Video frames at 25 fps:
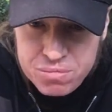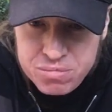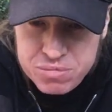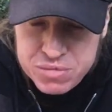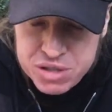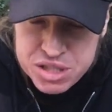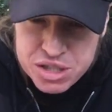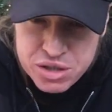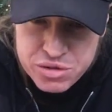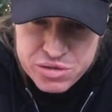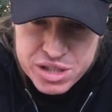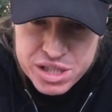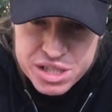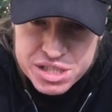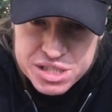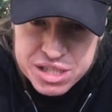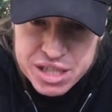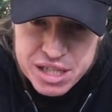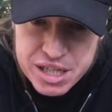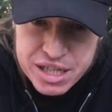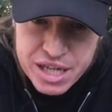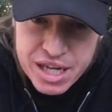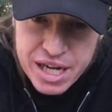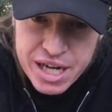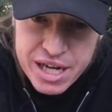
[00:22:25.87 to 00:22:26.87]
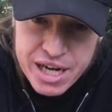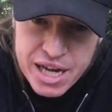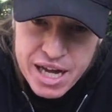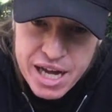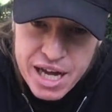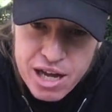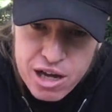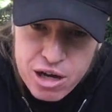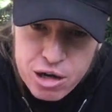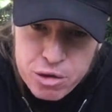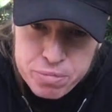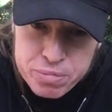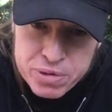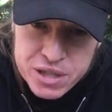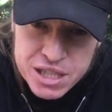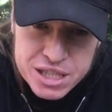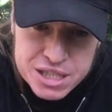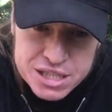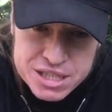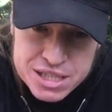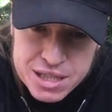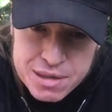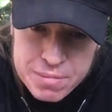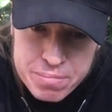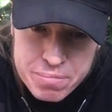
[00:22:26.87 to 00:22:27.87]
so this can kind of help
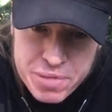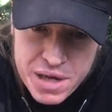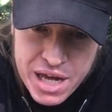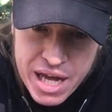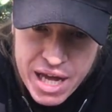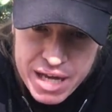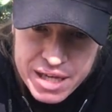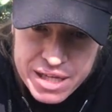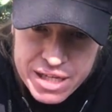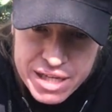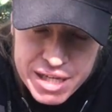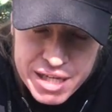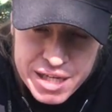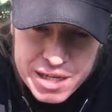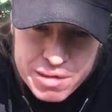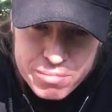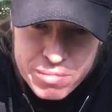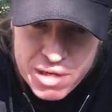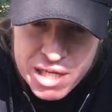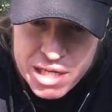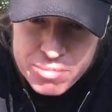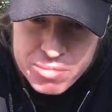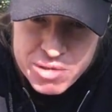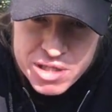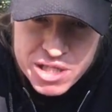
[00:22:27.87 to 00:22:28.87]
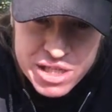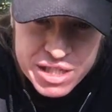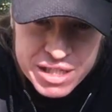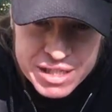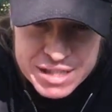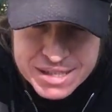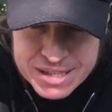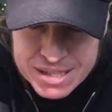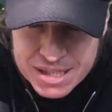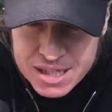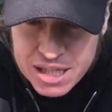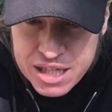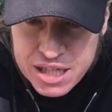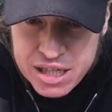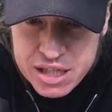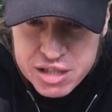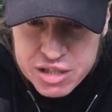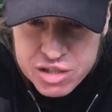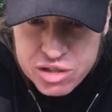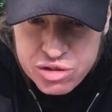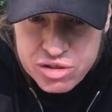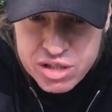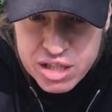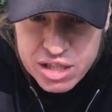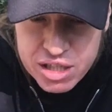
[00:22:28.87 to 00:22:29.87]
ease him back in. Maybe
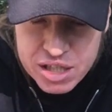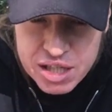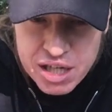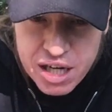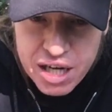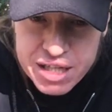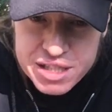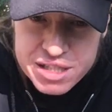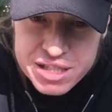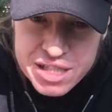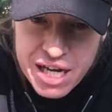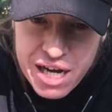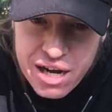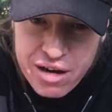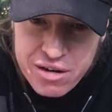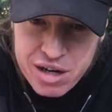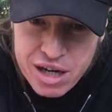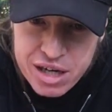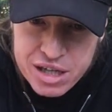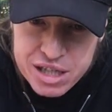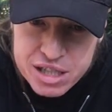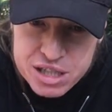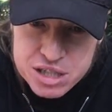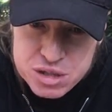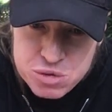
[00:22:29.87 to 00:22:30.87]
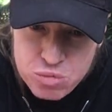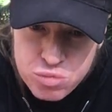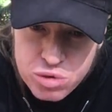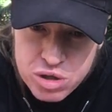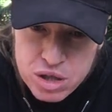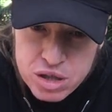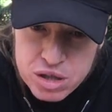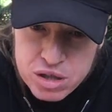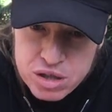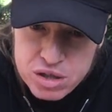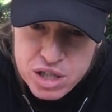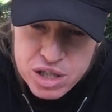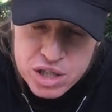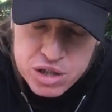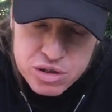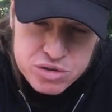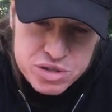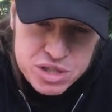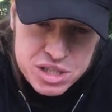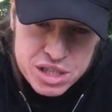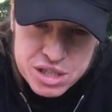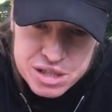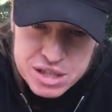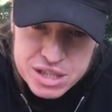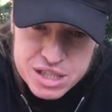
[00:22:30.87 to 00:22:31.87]
you can cut down on his
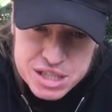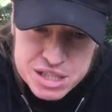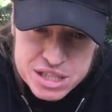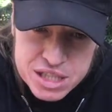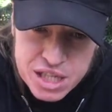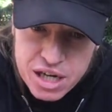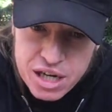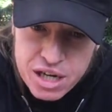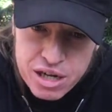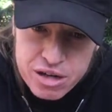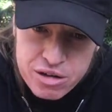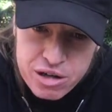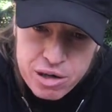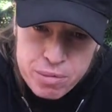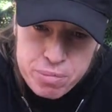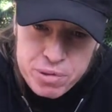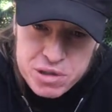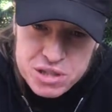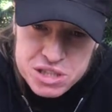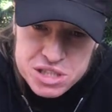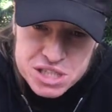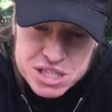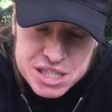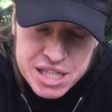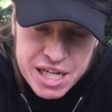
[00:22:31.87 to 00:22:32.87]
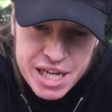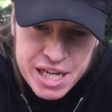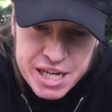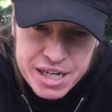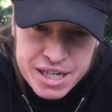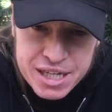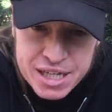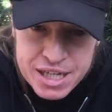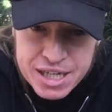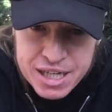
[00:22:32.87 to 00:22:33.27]
workload till he's 100%.